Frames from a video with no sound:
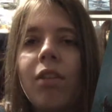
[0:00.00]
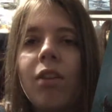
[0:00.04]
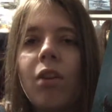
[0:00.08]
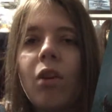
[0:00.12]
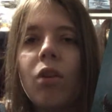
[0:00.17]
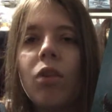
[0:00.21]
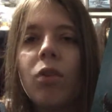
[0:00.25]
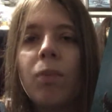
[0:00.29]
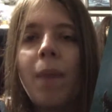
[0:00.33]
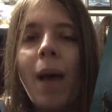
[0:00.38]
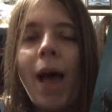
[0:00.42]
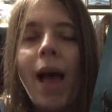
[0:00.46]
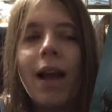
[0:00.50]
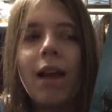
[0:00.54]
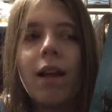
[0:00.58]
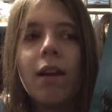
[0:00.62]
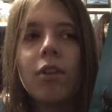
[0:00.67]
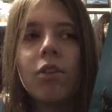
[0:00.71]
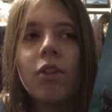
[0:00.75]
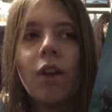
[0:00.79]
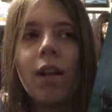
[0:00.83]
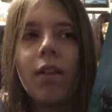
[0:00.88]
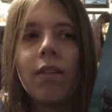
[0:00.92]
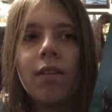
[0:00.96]
and goes back
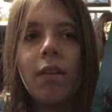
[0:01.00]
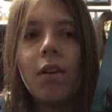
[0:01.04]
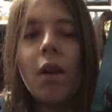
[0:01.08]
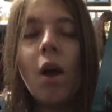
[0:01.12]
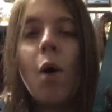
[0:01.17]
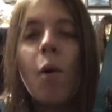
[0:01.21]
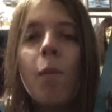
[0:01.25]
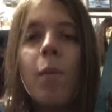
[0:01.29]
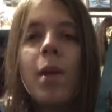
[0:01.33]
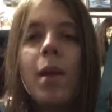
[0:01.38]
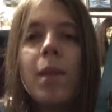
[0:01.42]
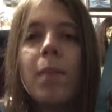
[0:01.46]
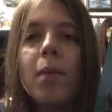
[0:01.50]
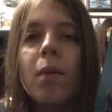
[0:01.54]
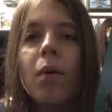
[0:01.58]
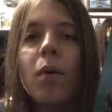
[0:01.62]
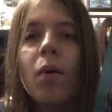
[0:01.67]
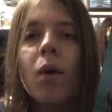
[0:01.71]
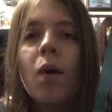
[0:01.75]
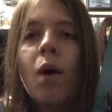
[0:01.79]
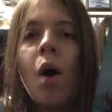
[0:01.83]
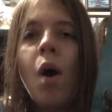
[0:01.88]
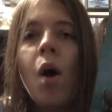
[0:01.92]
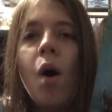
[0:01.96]
and tries to tell
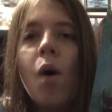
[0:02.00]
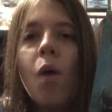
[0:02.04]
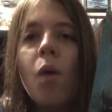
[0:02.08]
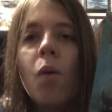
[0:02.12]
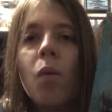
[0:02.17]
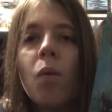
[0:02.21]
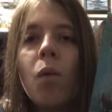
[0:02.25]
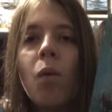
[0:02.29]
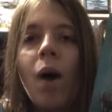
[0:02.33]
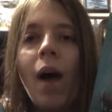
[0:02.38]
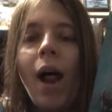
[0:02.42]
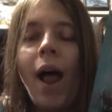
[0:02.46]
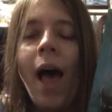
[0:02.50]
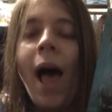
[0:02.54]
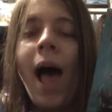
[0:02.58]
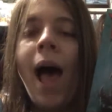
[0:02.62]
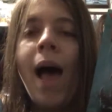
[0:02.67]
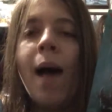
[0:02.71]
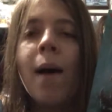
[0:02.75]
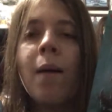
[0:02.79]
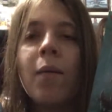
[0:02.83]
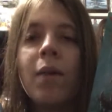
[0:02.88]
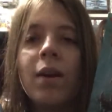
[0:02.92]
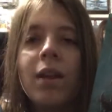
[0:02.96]
people what
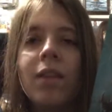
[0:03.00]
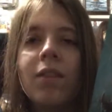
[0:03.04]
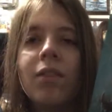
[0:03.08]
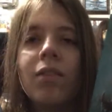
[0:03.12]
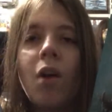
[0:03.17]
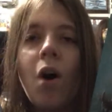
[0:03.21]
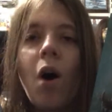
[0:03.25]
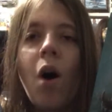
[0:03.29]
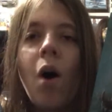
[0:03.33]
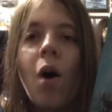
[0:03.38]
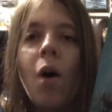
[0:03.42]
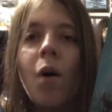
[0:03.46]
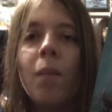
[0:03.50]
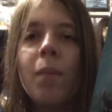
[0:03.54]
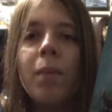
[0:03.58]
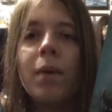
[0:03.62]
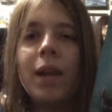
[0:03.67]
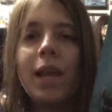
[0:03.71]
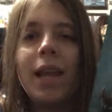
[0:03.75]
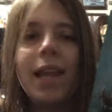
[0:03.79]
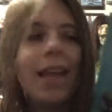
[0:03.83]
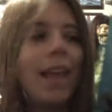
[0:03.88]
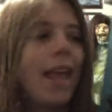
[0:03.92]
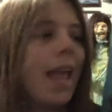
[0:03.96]
he saw,
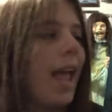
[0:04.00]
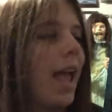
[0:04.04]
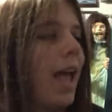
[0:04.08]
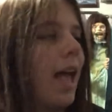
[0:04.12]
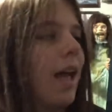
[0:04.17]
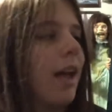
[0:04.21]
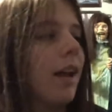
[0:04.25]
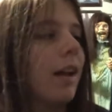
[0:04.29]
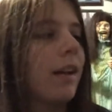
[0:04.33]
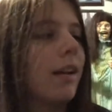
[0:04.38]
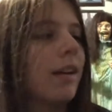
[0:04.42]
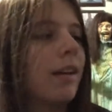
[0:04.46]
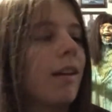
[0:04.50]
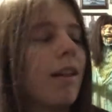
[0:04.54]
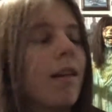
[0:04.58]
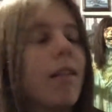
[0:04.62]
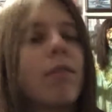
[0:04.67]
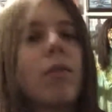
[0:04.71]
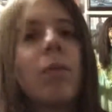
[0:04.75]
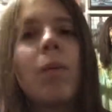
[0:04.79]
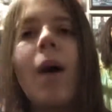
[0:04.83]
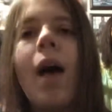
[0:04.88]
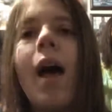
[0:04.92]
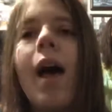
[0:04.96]
but he can't.
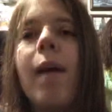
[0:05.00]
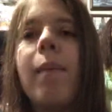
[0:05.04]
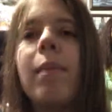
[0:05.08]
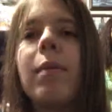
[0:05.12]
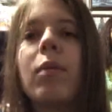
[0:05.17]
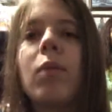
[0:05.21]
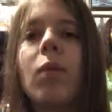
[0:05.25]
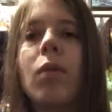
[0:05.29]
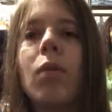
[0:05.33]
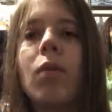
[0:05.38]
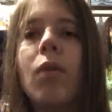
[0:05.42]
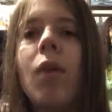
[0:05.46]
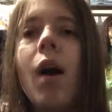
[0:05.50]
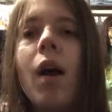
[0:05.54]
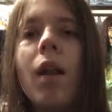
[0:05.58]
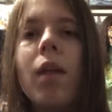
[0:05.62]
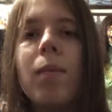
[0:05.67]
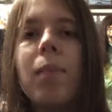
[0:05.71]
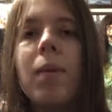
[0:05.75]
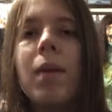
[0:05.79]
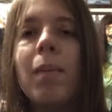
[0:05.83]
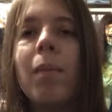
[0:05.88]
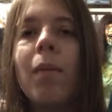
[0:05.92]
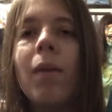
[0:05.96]
That's what happens with a lot
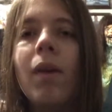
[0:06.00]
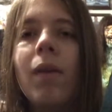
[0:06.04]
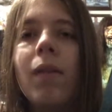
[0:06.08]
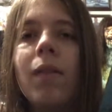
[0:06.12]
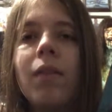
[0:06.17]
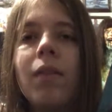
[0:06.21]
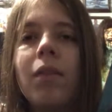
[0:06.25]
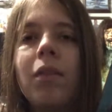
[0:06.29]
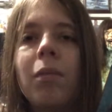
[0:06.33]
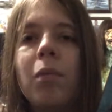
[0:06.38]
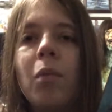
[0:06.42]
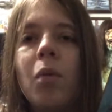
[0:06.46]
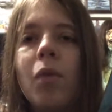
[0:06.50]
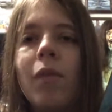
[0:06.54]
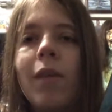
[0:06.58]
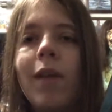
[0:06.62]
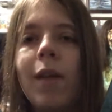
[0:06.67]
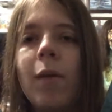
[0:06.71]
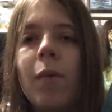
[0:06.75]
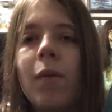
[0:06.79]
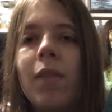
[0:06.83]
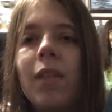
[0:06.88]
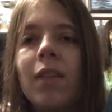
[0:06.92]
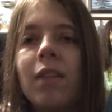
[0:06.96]
of people in this
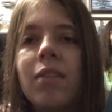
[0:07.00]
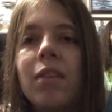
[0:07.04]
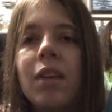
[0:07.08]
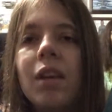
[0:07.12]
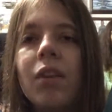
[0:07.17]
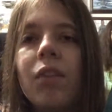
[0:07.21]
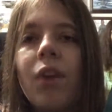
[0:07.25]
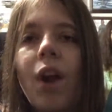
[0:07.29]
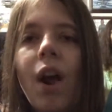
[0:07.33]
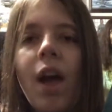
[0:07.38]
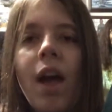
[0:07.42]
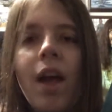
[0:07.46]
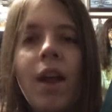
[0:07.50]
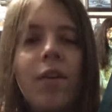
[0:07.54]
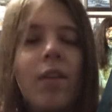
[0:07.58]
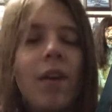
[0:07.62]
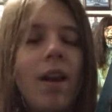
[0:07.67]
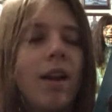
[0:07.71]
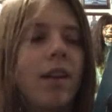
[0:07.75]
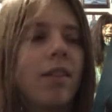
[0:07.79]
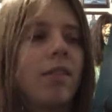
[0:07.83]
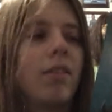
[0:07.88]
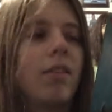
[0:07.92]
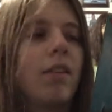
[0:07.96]
movie when they see Rawhead
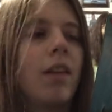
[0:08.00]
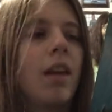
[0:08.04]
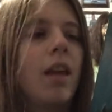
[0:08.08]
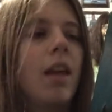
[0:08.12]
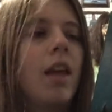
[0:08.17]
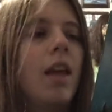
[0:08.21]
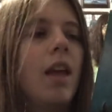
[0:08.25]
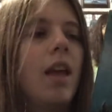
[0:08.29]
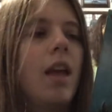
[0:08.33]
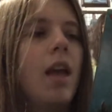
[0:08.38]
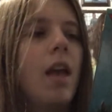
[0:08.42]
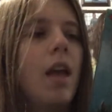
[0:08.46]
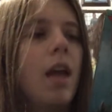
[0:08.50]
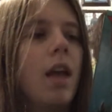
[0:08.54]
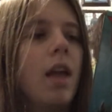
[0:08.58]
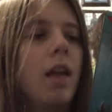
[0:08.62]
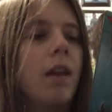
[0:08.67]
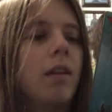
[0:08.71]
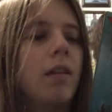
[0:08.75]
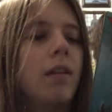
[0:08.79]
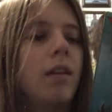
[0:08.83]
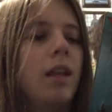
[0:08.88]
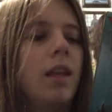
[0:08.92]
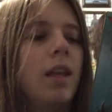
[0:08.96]
Rex.
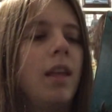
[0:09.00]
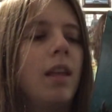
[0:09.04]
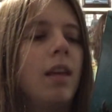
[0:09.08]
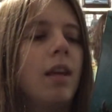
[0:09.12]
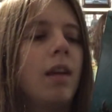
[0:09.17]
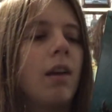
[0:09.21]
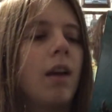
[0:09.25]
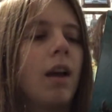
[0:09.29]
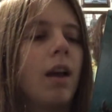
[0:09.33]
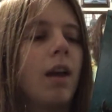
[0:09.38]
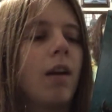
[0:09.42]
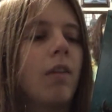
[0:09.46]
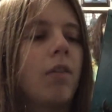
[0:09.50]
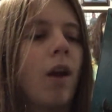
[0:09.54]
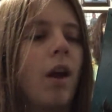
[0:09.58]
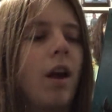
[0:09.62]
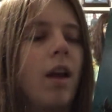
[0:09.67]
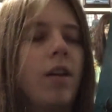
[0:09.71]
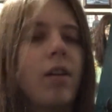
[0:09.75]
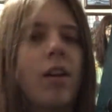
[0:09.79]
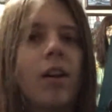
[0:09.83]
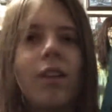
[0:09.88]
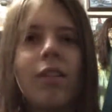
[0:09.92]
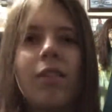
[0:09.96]
And
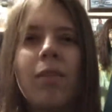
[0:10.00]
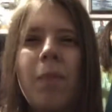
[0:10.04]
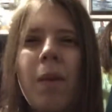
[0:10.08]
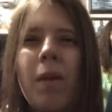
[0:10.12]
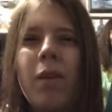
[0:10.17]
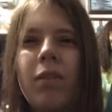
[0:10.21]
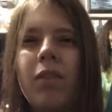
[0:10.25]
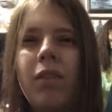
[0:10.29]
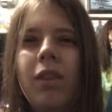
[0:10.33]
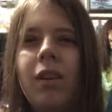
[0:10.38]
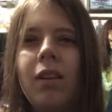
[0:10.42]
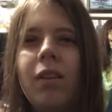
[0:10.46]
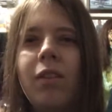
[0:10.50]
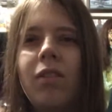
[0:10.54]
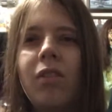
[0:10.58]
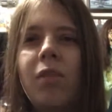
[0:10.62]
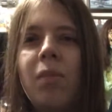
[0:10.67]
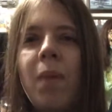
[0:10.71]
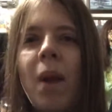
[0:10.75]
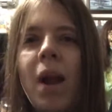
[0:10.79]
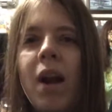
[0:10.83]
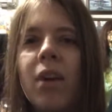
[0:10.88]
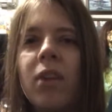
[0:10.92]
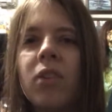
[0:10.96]
Rawhead Rex basically
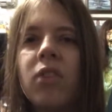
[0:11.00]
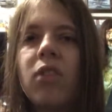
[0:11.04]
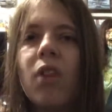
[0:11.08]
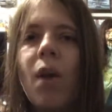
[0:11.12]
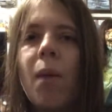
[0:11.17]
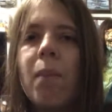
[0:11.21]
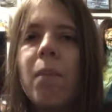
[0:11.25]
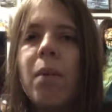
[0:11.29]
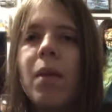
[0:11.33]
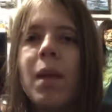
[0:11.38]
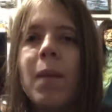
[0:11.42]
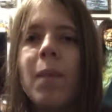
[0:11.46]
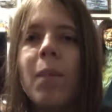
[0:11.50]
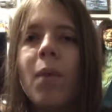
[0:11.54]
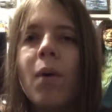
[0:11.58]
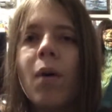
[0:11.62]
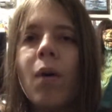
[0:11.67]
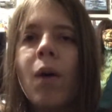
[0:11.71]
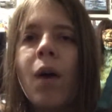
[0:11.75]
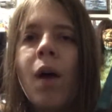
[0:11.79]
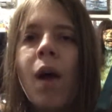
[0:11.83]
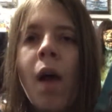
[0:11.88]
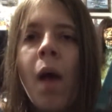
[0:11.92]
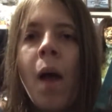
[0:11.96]
spares some
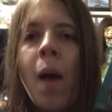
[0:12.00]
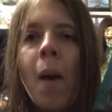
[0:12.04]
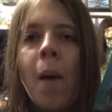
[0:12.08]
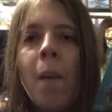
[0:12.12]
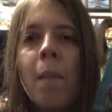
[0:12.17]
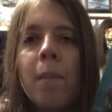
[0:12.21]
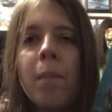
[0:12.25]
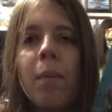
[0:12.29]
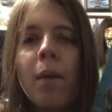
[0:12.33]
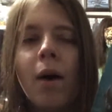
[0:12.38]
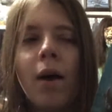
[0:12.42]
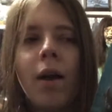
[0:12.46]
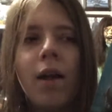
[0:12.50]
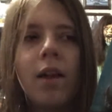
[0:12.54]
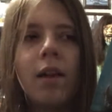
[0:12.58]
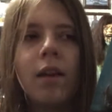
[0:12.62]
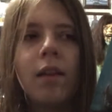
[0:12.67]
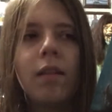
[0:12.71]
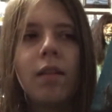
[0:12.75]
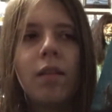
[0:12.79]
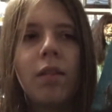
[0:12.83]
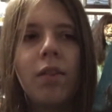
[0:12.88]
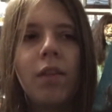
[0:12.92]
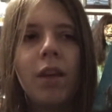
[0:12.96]
people, but
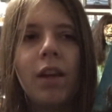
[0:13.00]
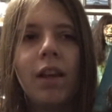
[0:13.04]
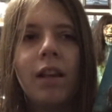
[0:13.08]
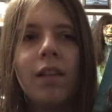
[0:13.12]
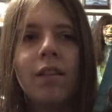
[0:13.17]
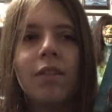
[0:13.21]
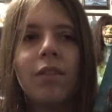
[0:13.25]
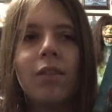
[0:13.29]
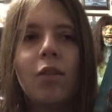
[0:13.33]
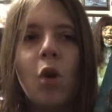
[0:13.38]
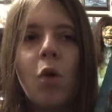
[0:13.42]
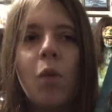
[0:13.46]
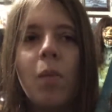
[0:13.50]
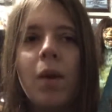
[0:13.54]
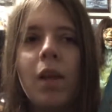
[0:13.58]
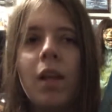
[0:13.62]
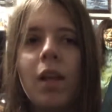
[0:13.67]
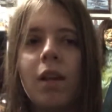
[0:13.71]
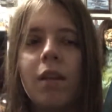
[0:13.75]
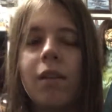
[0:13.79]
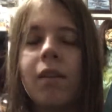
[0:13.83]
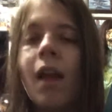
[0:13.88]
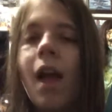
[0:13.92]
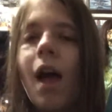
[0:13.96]
the thing is, nobody
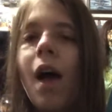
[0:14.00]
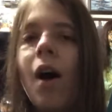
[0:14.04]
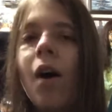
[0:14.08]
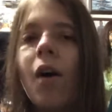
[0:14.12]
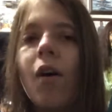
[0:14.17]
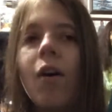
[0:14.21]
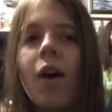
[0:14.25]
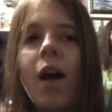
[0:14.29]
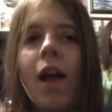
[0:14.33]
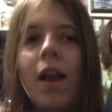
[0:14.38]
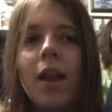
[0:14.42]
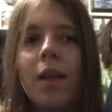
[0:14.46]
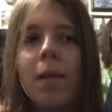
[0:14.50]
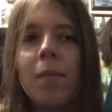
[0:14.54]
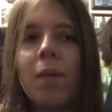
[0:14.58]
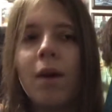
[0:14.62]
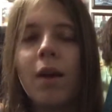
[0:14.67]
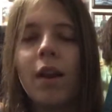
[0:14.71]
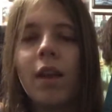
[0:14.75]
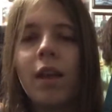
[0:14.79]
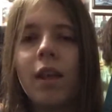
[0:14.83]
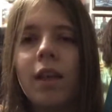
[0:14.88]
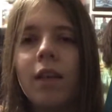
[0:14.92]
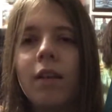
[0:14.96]
can tell
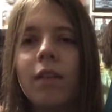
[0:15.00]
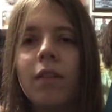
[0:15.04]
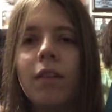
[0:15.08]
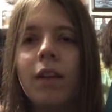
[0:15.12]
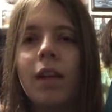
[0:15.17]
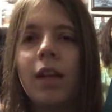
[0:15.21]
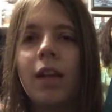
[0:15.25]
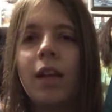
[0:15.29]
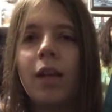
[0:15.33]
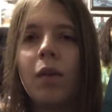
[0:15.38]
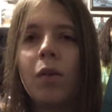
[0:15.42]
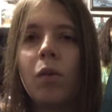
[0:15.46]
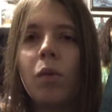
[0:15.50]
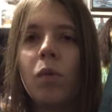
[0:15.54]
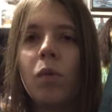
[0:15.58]
anybody, like,